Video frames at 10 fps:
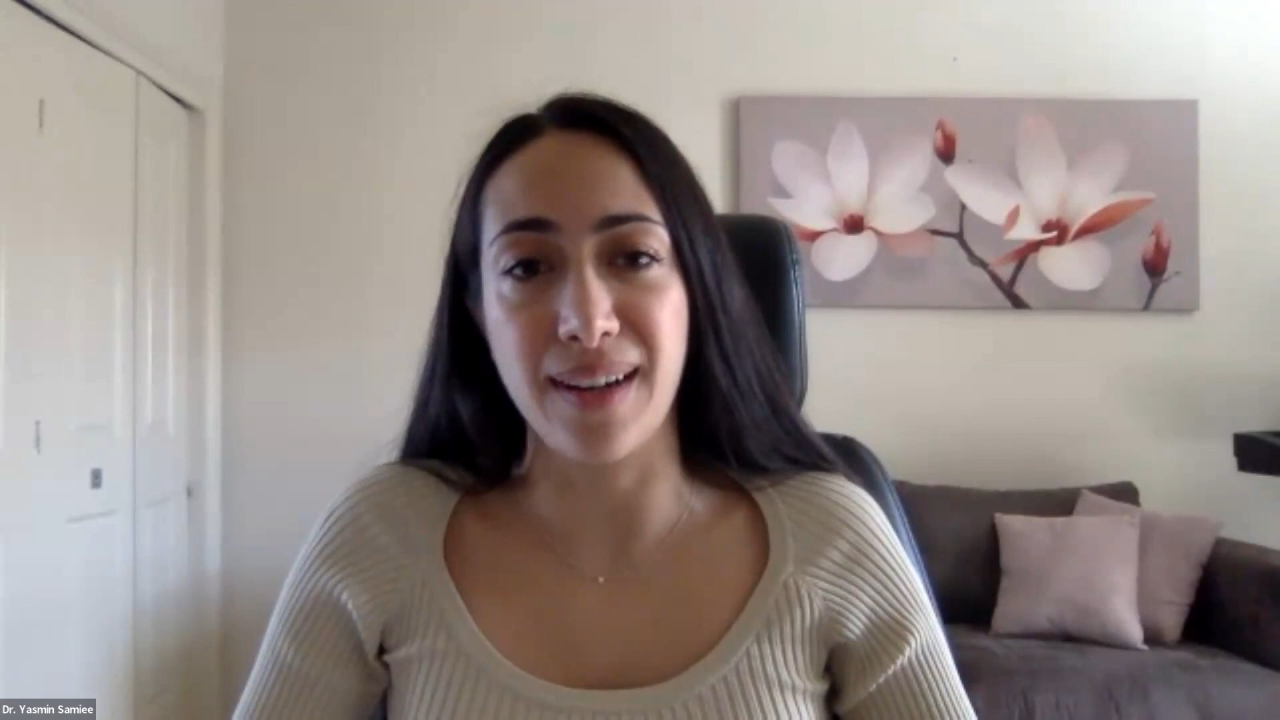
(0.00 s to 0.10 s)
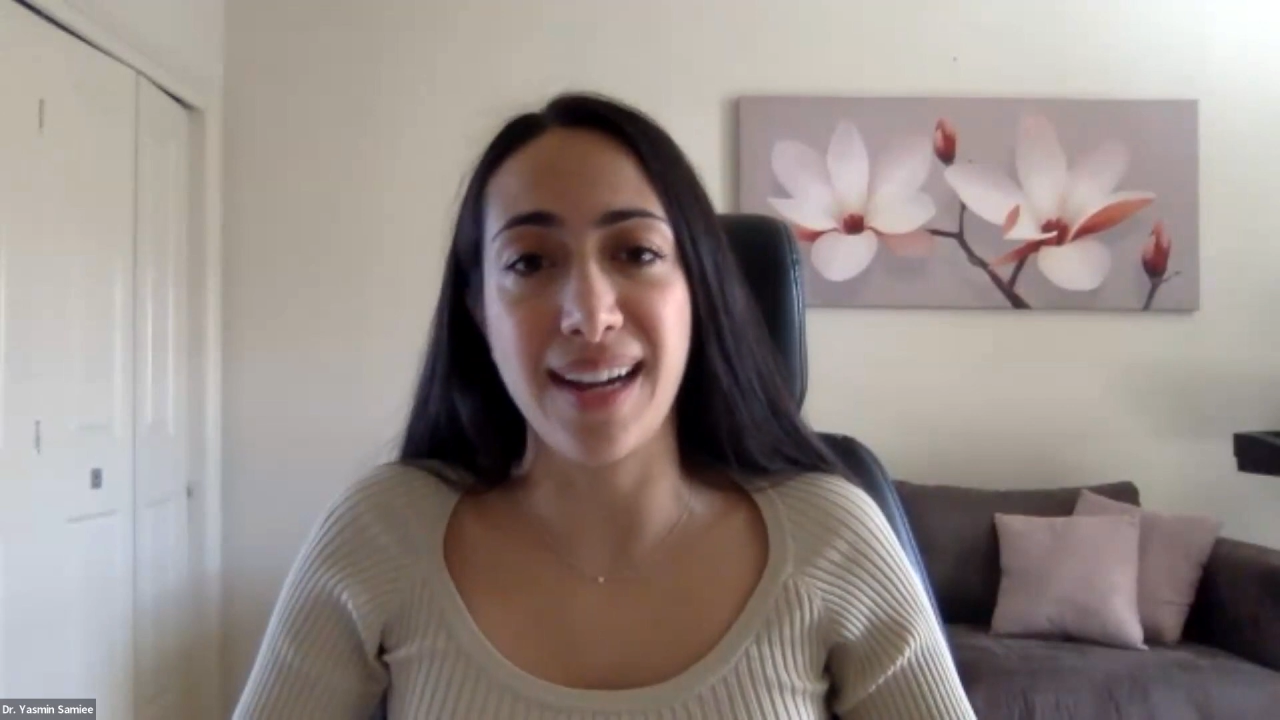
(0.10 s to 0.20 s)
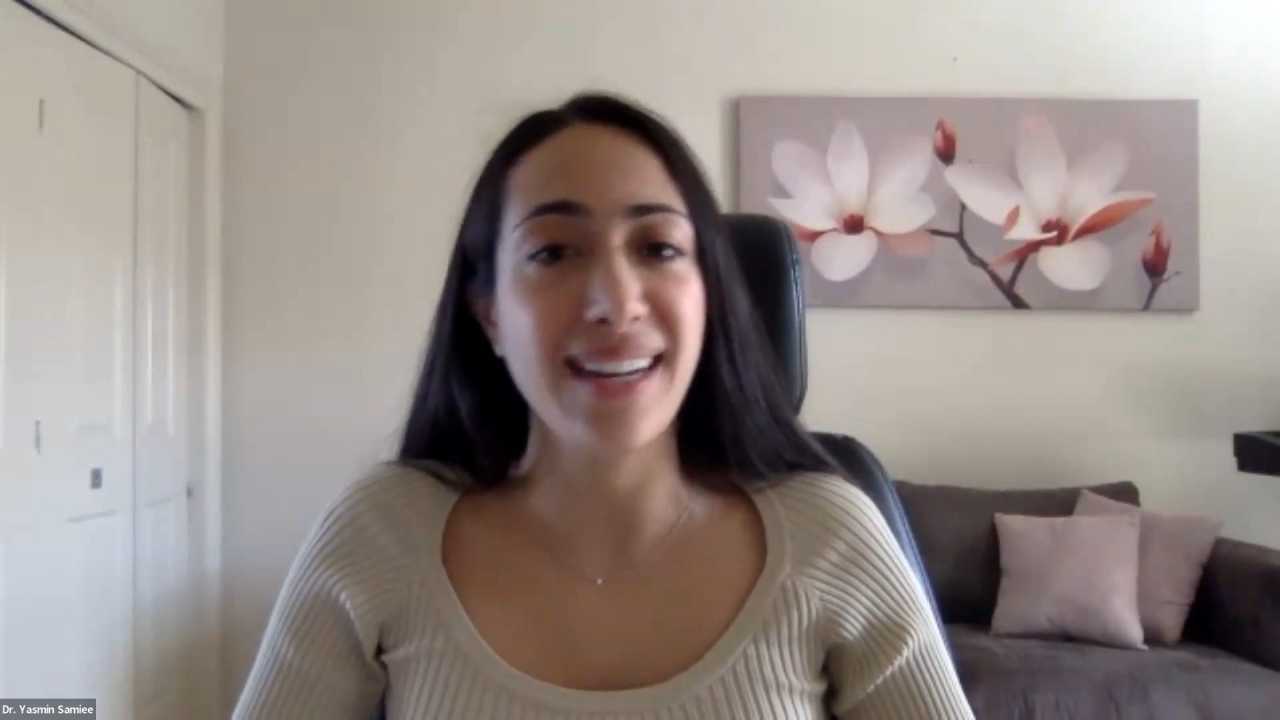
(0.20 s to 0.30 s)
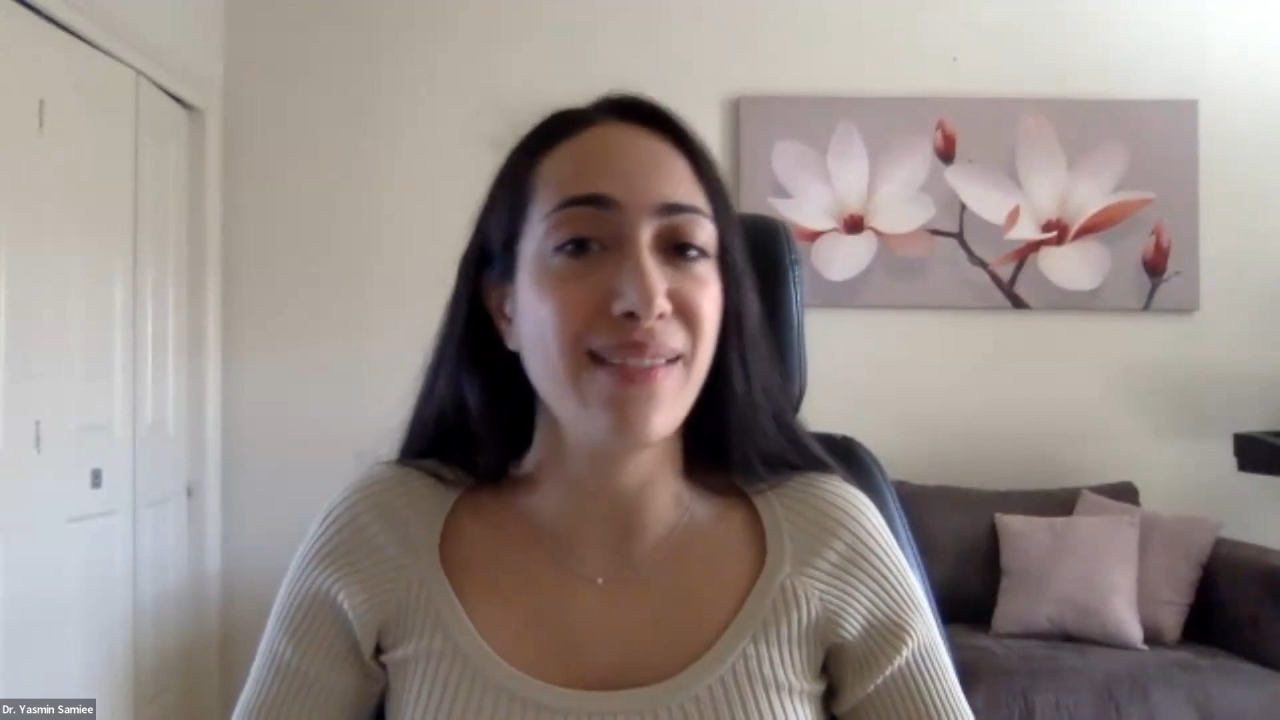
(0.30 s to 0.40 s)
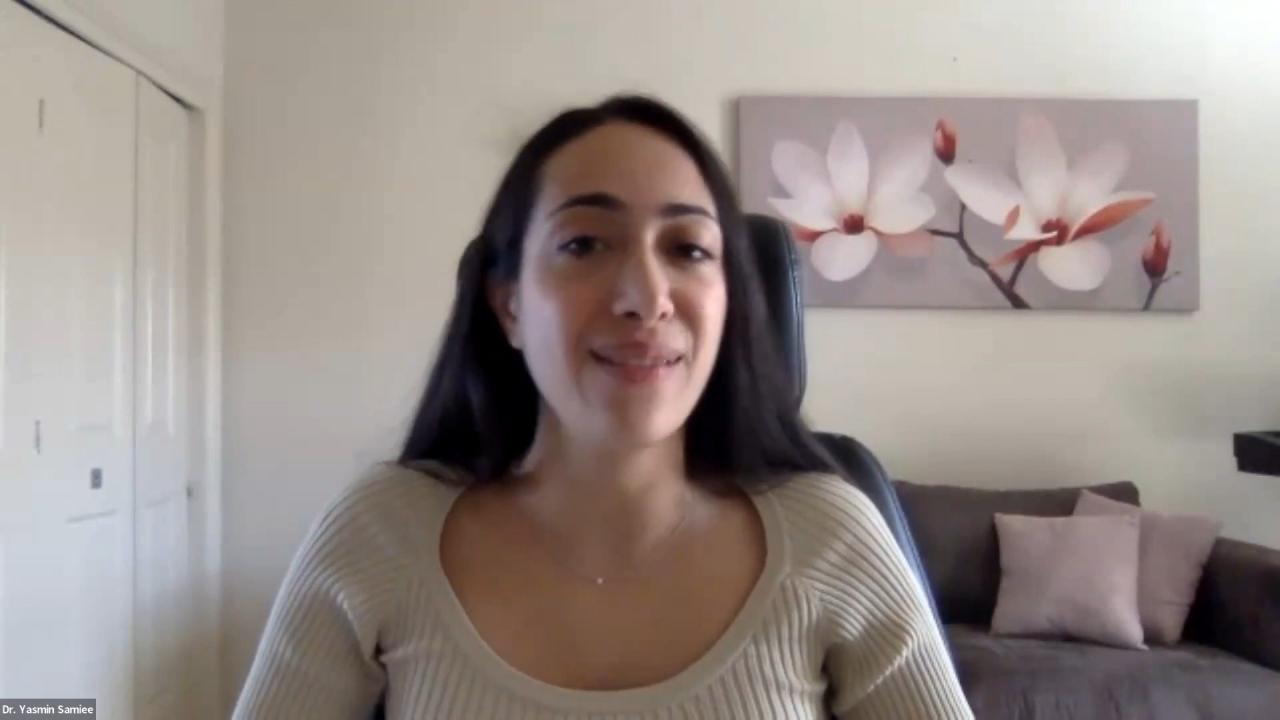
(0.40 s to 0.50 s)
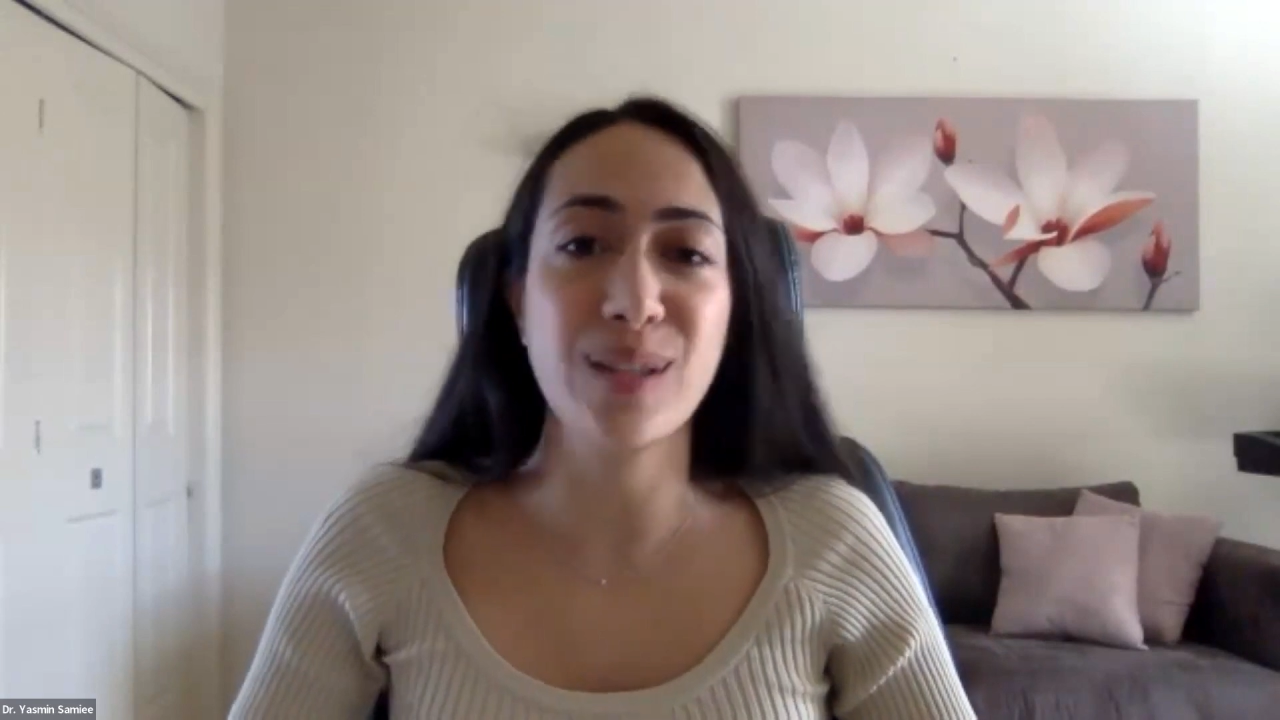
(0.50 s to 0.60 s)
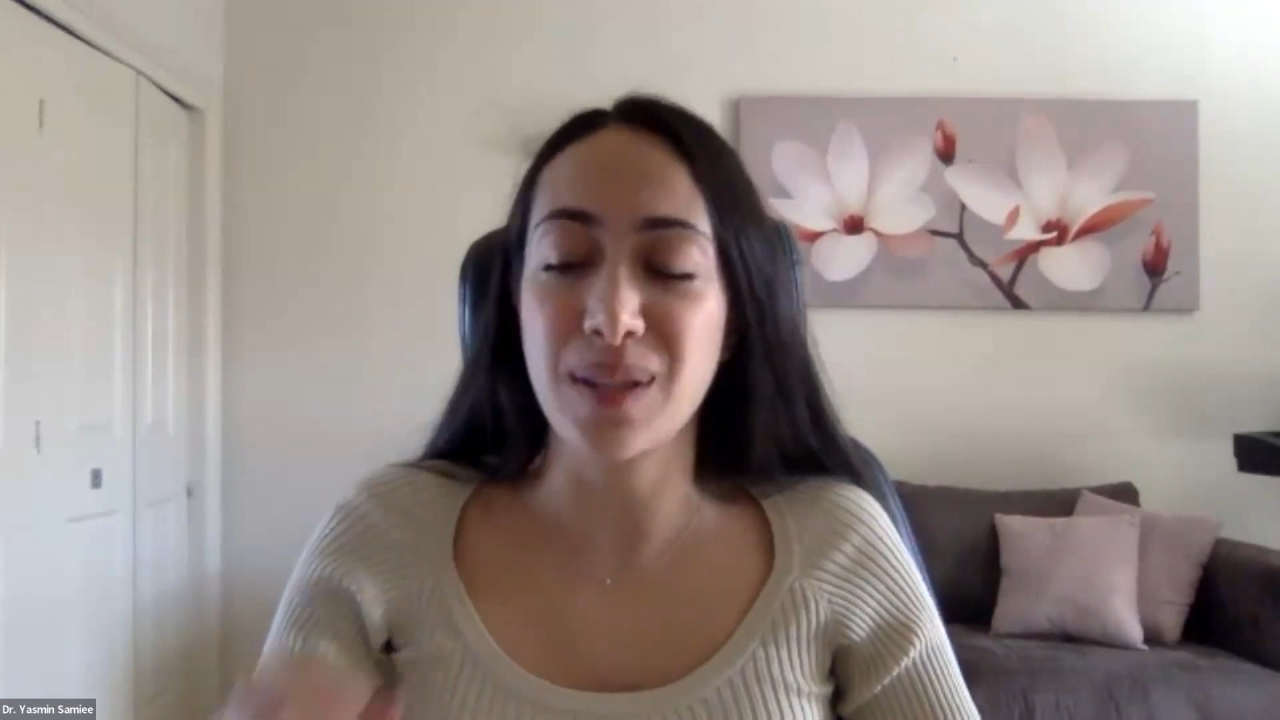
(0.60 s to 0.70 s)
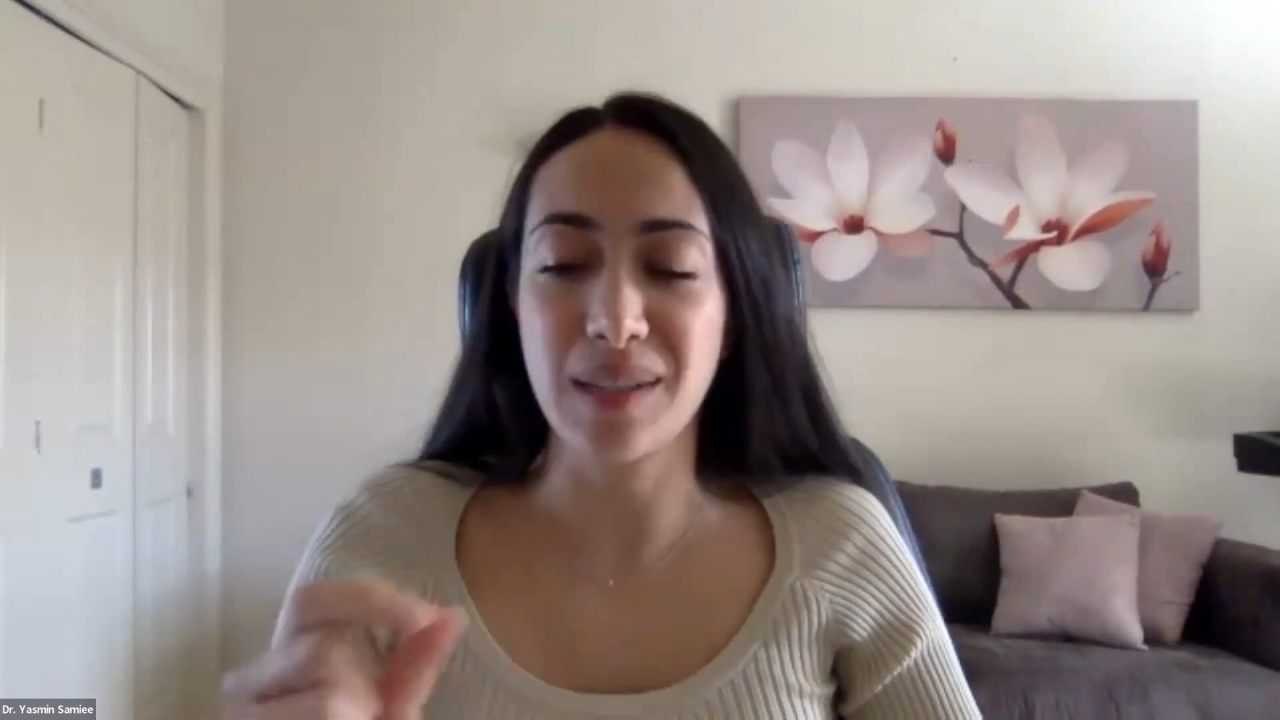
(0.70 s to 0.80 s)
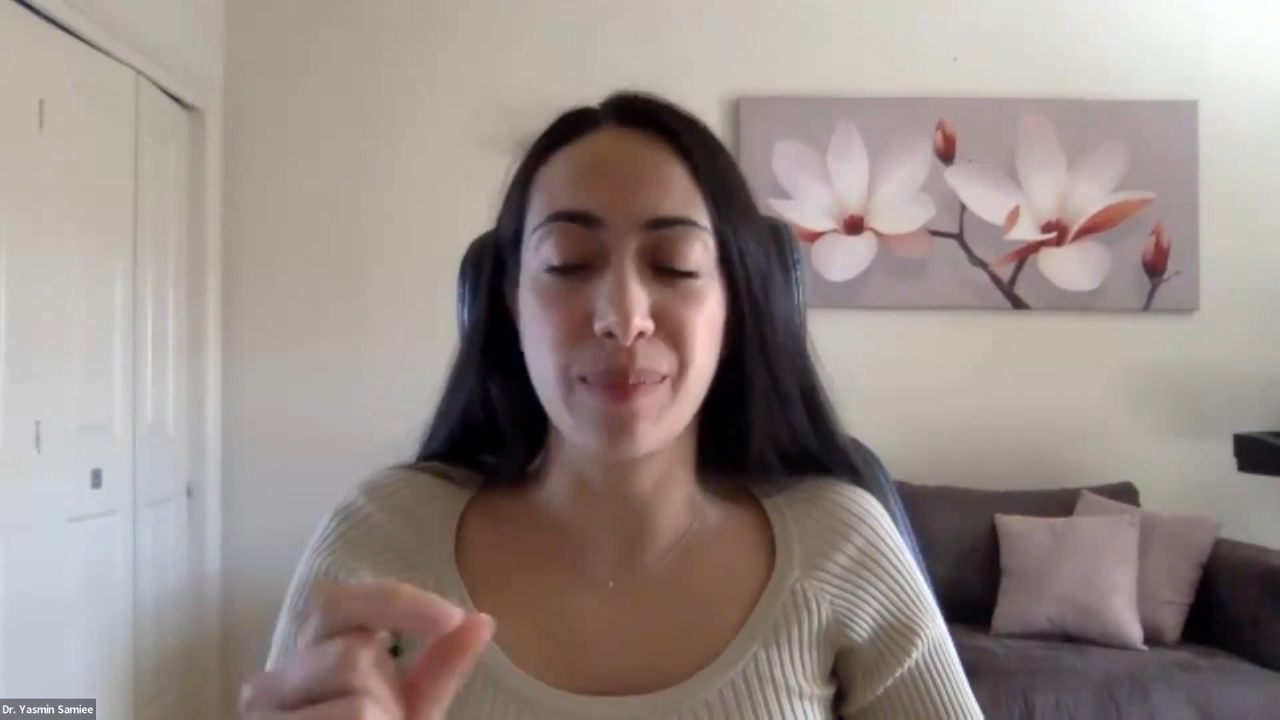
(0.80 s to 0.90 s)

I never saw a